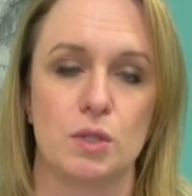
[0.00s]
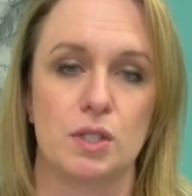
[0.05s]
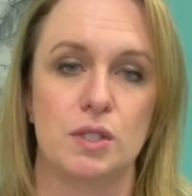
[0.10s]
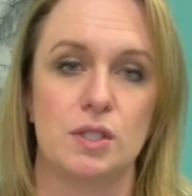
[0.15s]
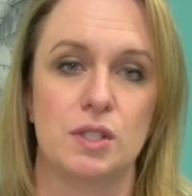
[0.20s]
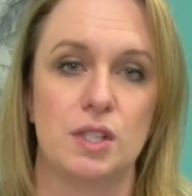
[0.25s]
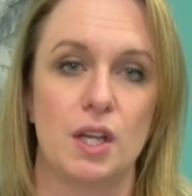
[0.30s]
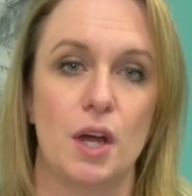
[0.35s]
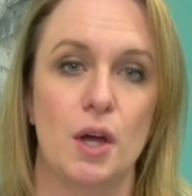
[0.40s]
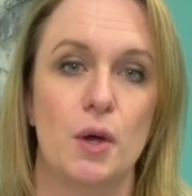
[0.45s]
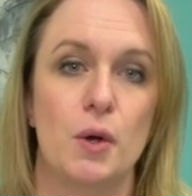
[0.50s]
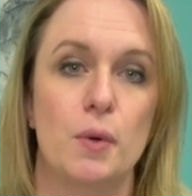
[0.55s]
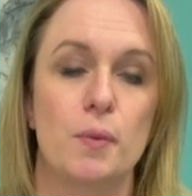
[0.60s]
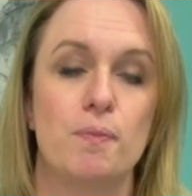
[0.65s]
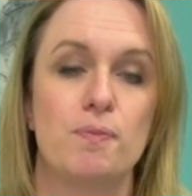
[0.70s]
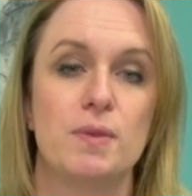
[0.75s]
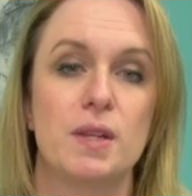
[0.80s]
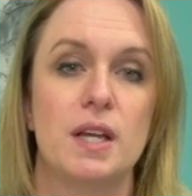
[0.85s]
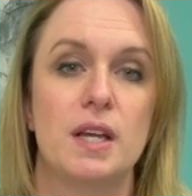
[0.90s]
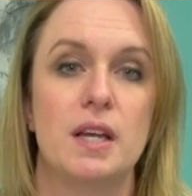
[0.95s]
And so
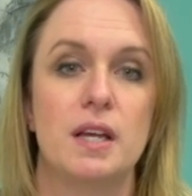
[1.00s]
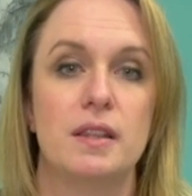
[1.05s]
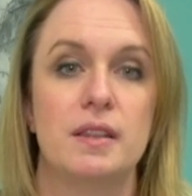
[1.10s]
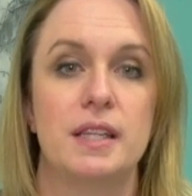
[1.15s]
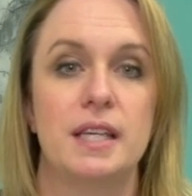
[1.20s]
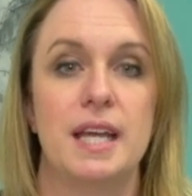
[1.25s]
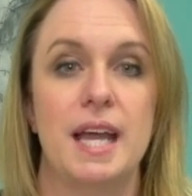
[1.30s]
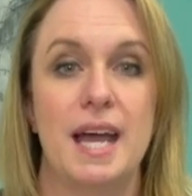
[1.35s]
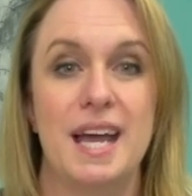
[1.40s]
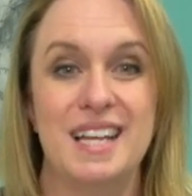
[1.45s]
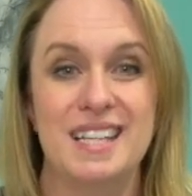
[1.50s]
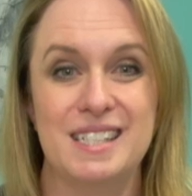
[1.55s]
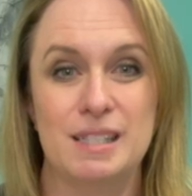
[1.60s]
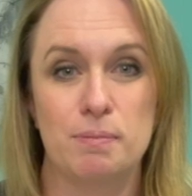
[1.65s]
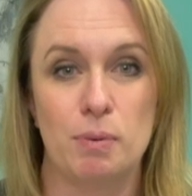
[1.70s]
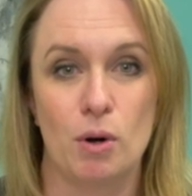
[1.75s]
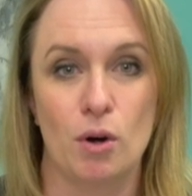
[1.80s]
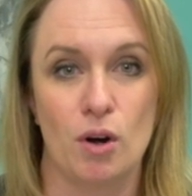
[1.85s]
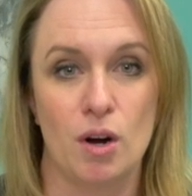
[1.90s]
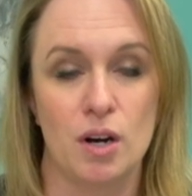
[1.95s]
the S
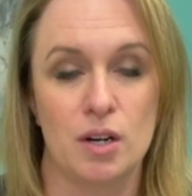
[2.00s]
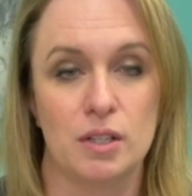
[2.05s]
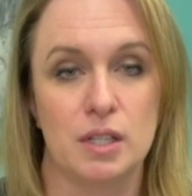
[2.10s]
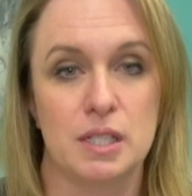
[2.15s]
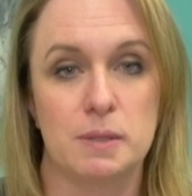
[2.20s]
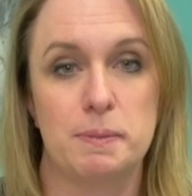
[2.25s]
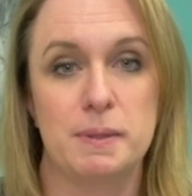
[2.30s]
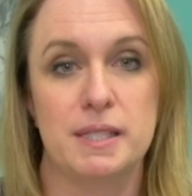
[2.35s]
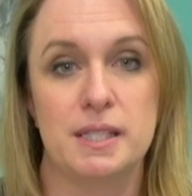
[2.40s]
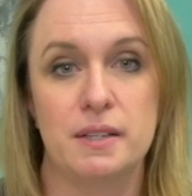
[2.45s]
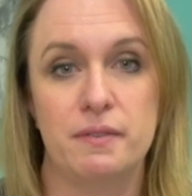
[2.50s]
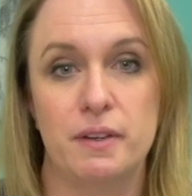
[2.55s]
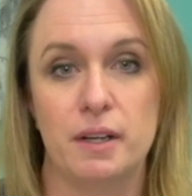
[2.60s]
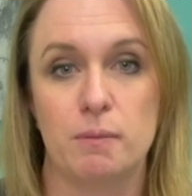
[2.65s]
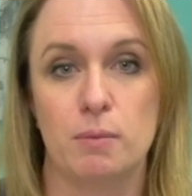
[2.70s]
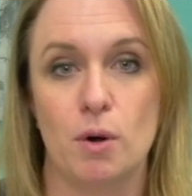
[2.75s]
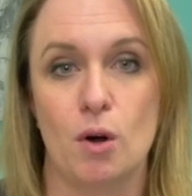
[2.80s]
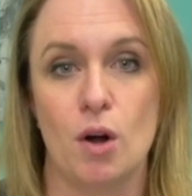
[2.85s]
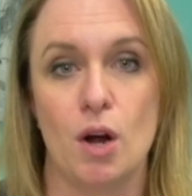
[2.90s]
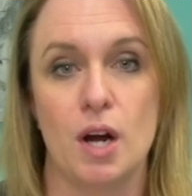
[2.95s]
part, the
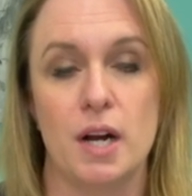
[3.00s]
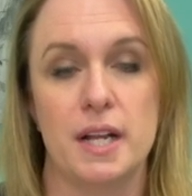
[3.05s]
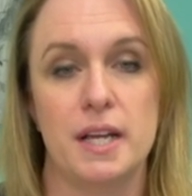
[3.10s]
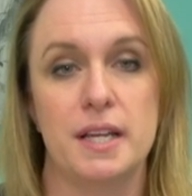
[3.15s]
specific part,